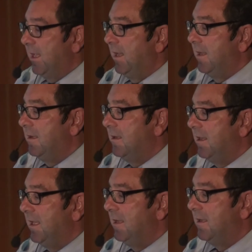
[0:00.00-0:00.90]

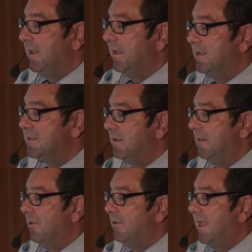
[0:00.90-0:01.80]
And it is
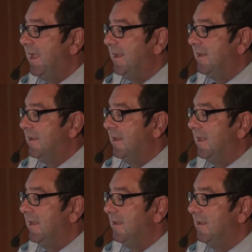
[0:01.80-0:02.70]
located
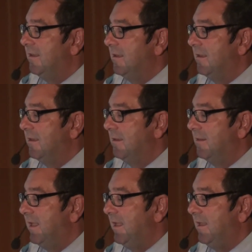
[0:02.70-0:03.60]

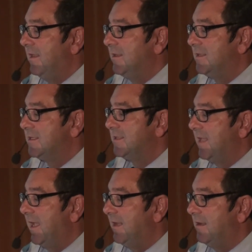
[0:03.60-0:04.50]
in the
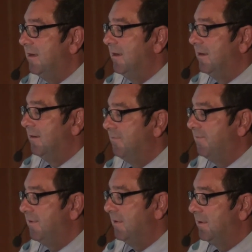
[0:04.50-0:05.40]
state
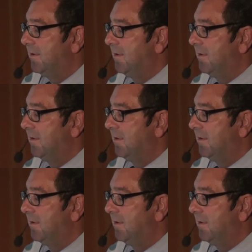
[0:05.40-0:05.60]
of,